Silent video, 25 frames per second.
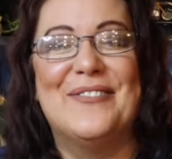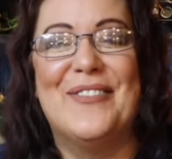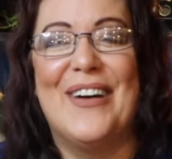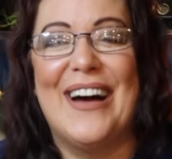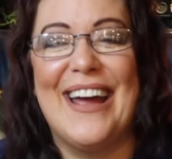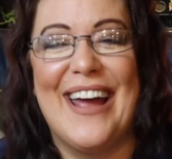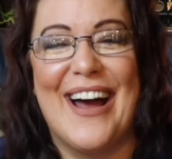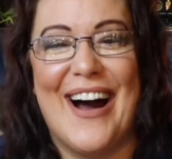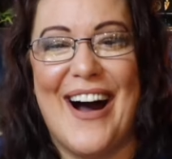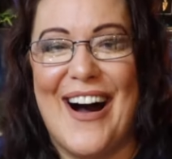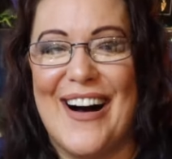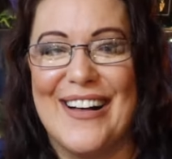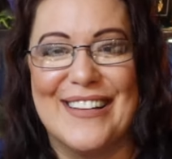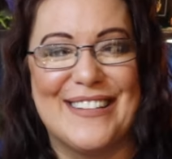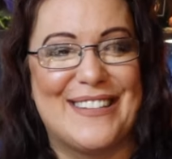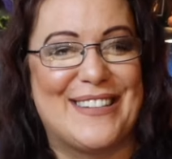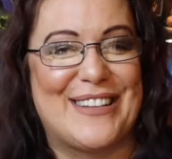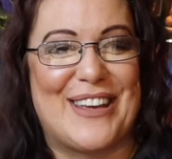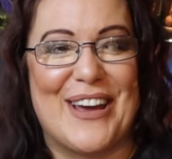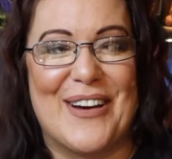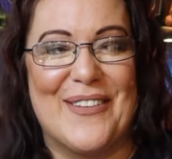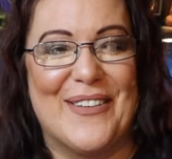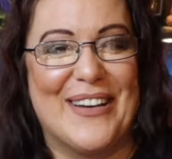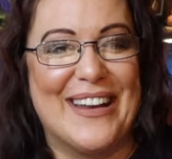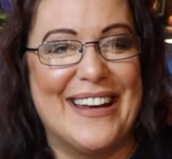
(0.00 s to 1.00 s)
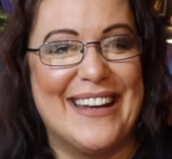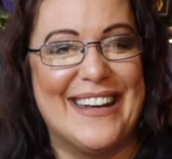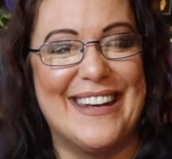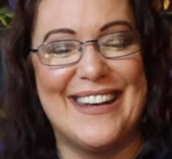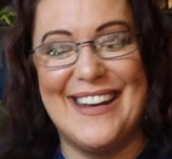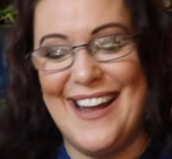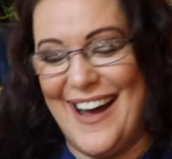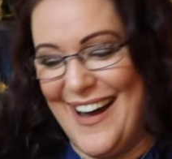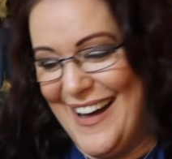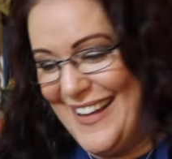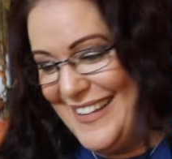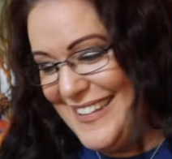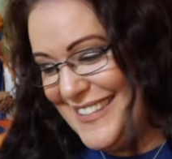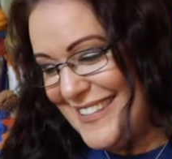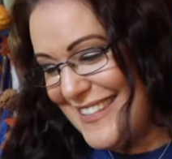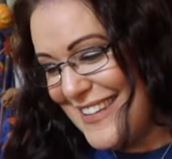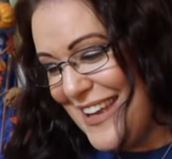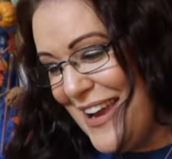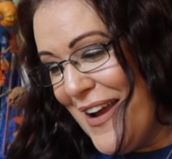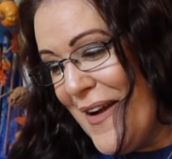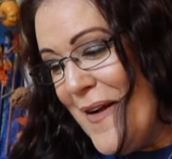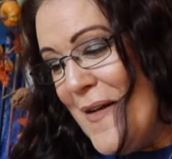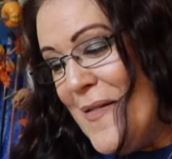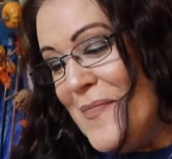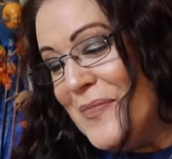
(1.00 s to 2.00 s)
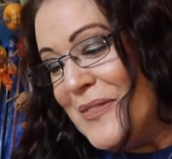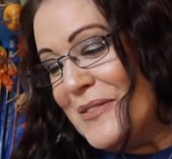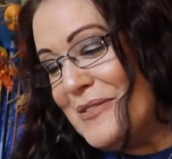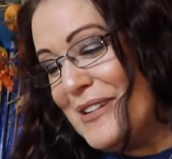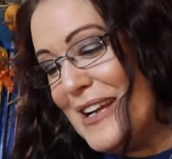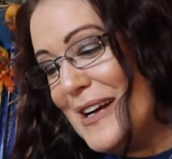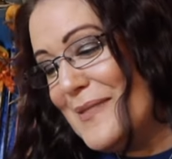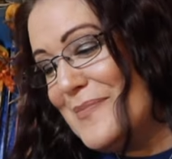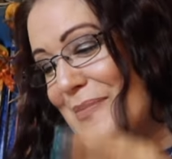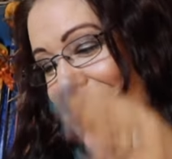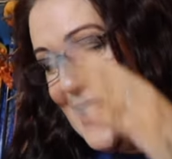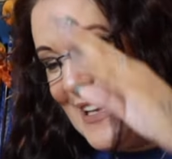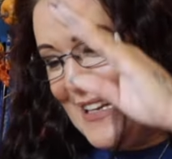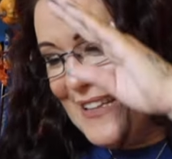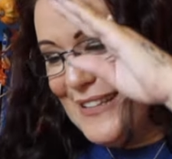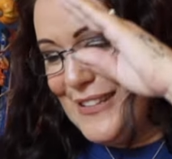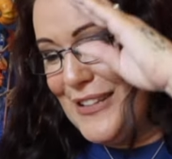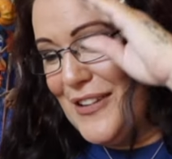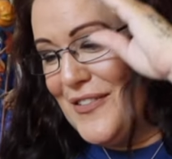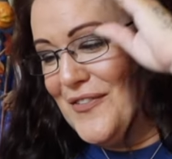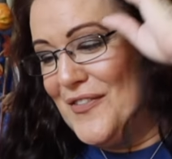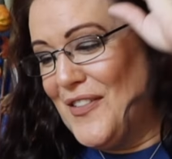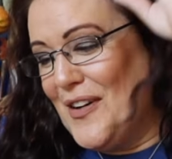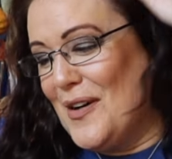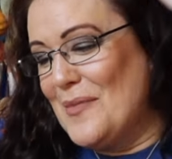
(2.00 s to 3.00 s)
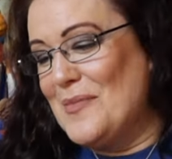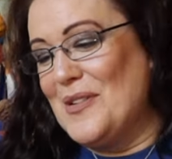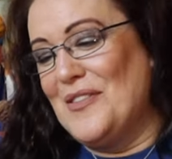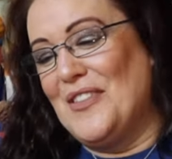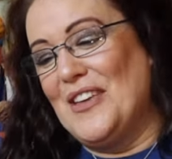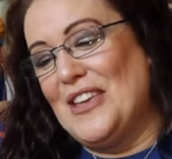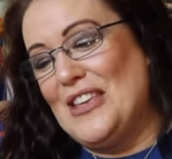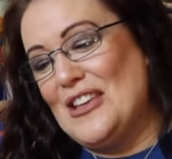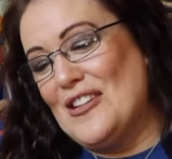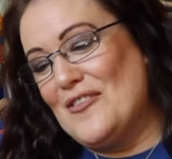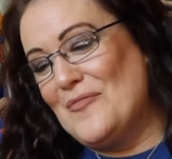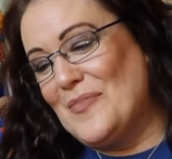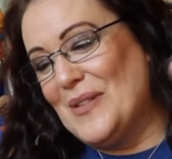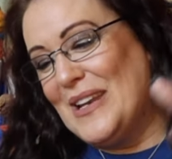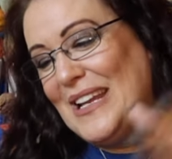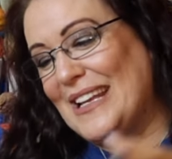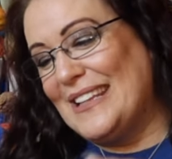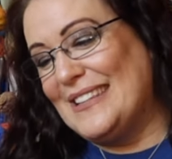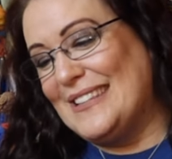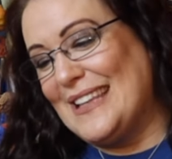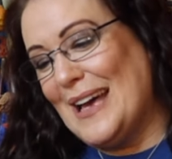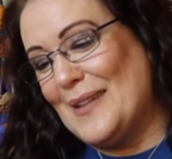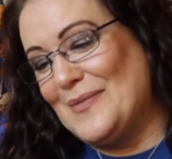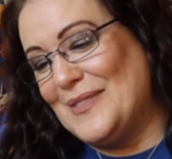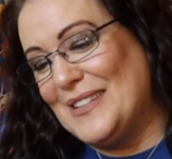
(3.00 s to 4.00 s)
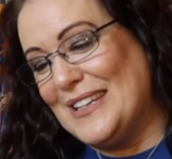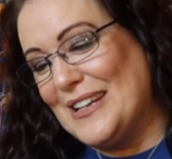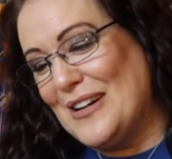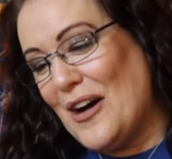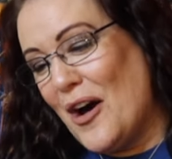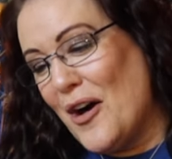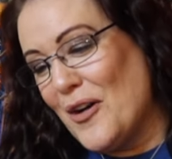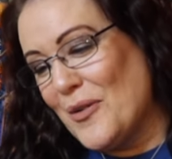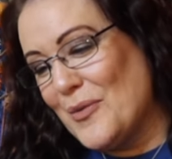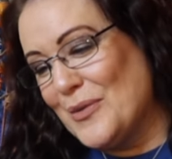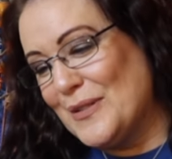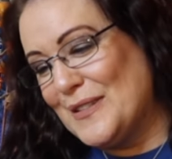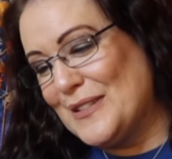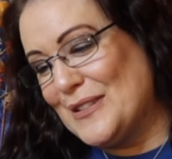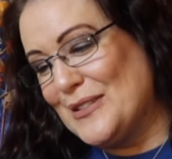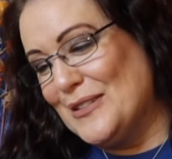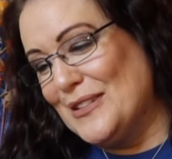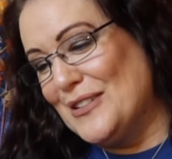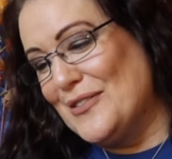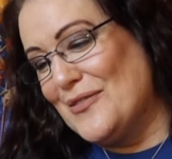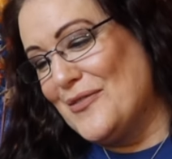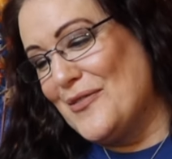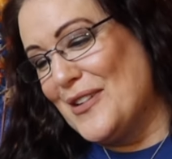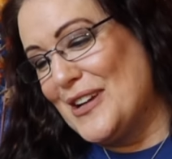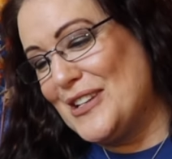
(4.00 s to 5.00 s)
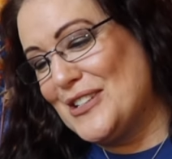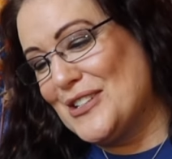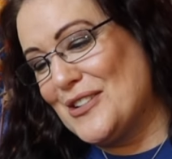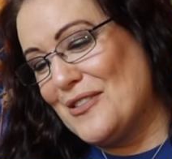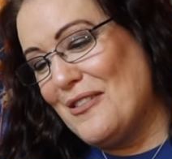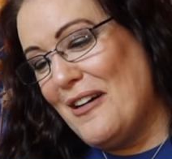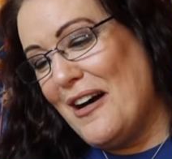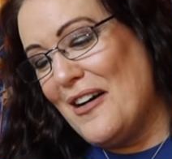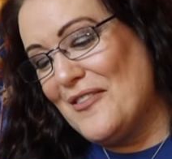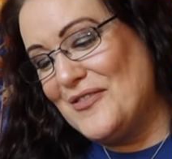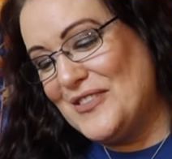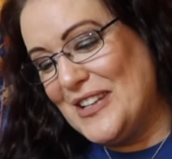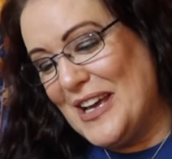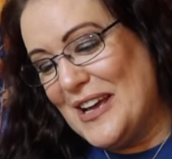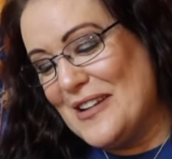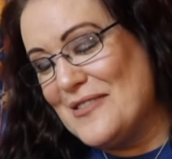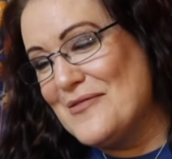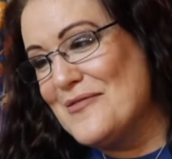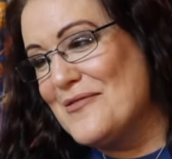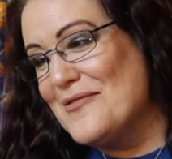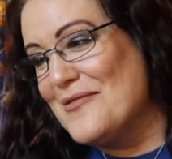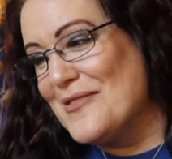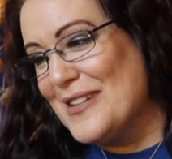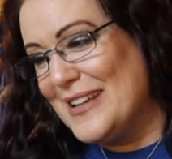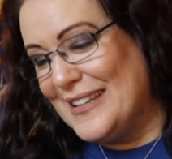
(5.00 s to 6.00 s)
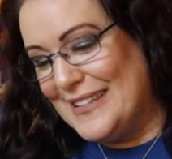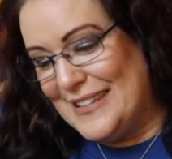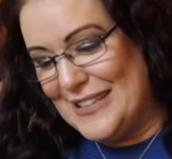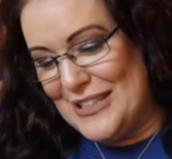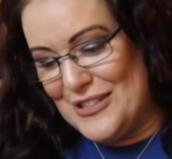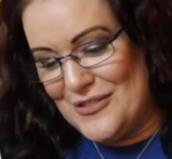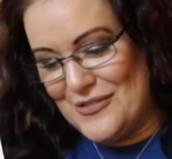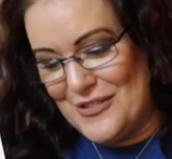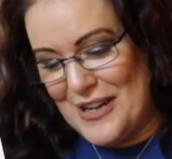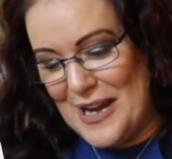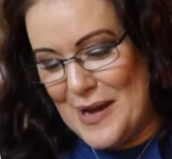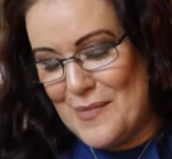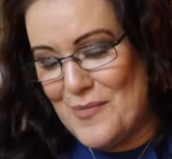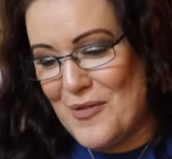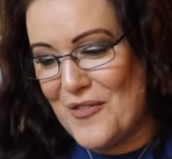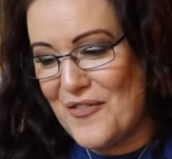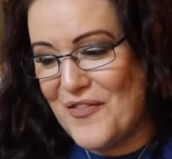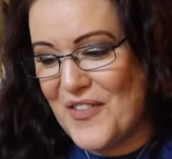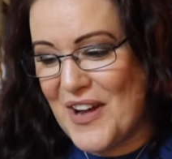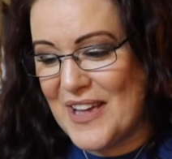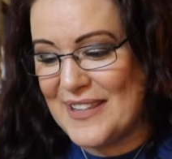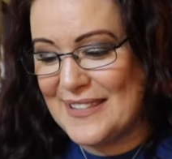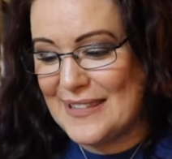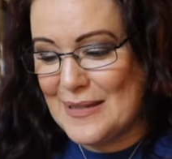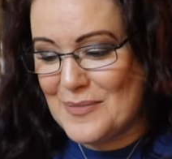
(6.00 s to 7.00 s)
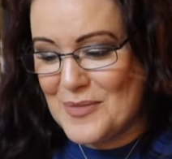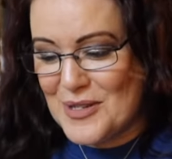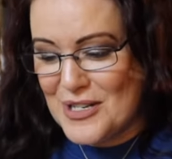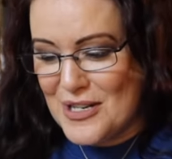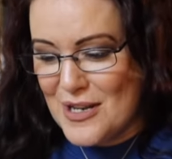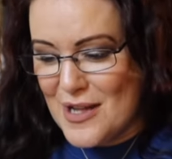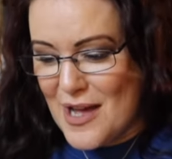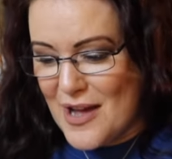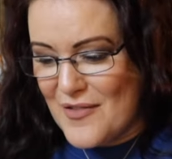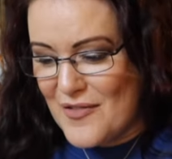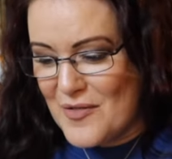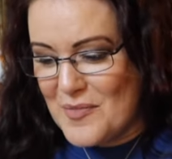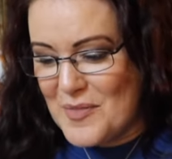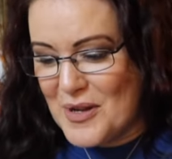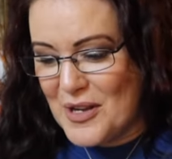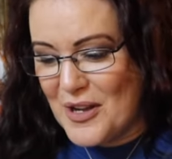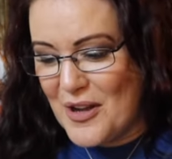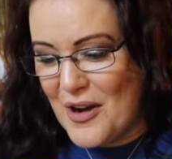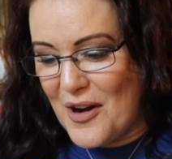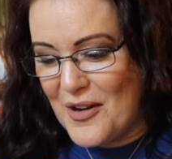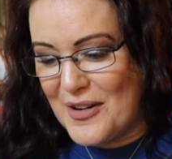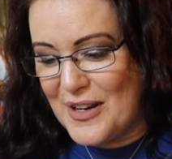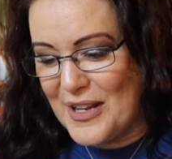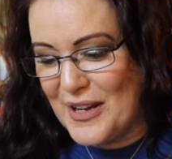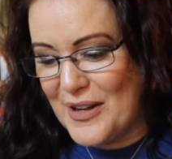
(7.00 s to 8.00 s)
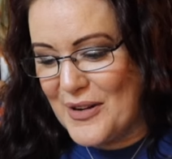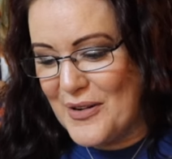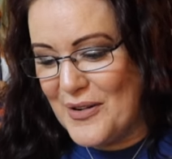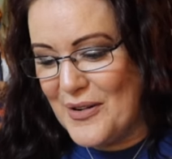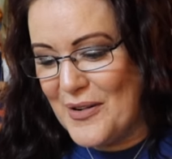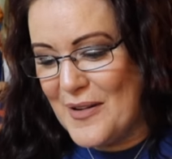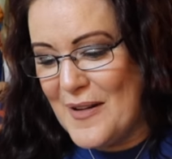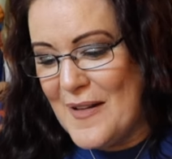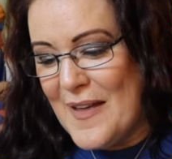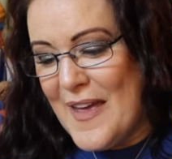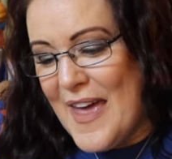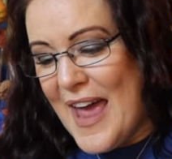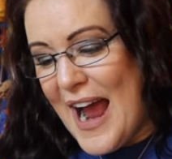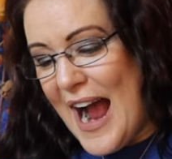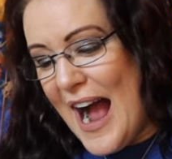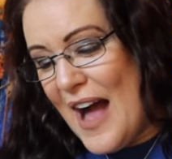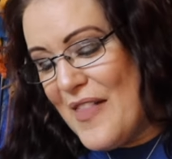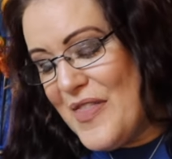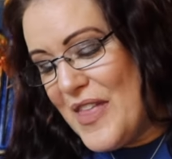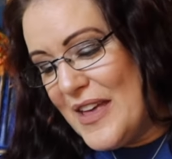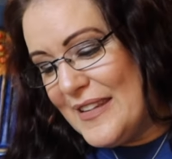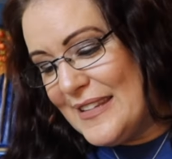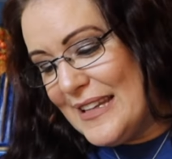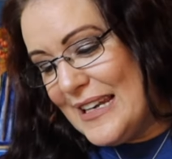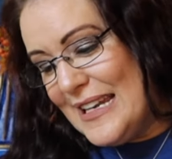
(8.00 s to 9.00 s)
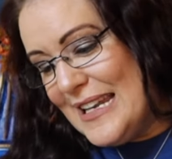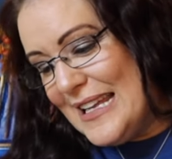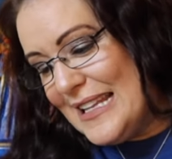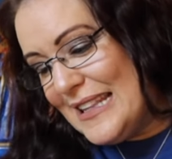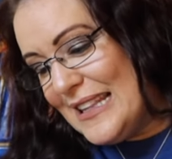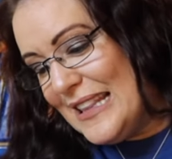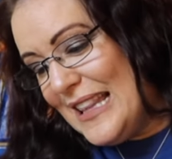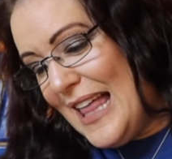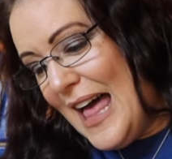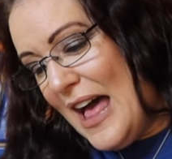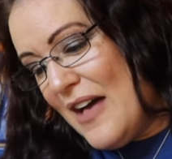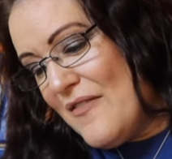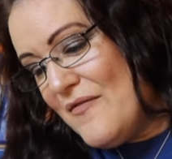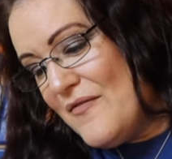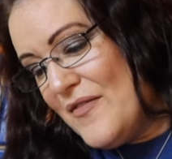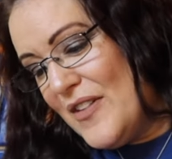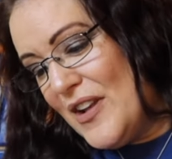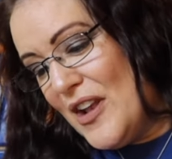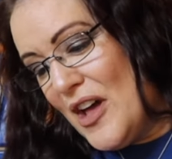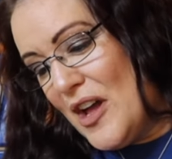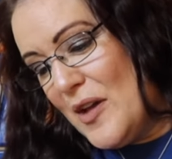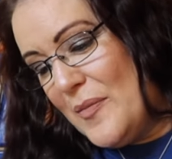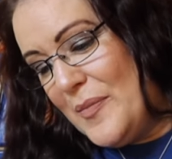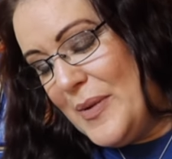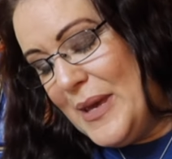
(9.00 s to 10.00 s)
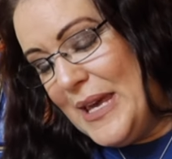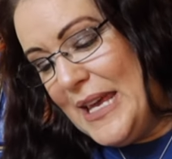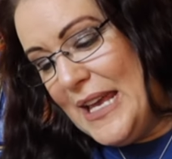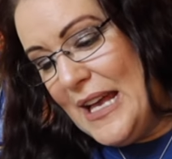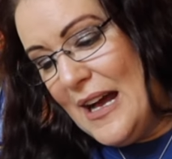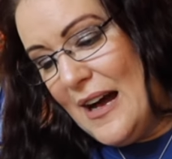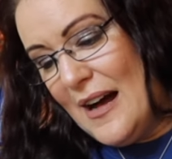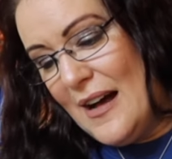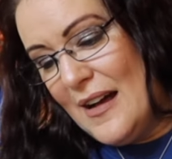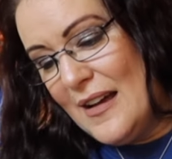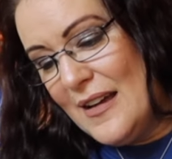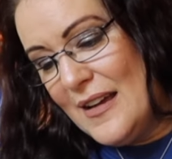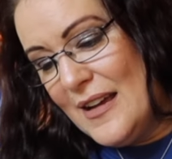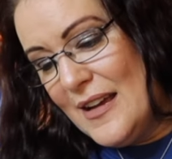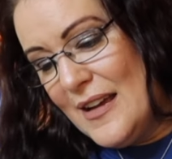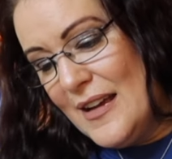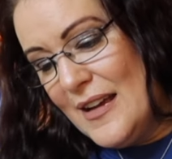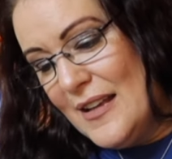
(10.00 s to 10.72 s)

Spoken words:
My heart's going nuts. We are pleased to inform you that you've been accepted at Hogwarts School of Witchcraft and Wizardry, Professor Minerva McGonagall. And there's a little envelope here.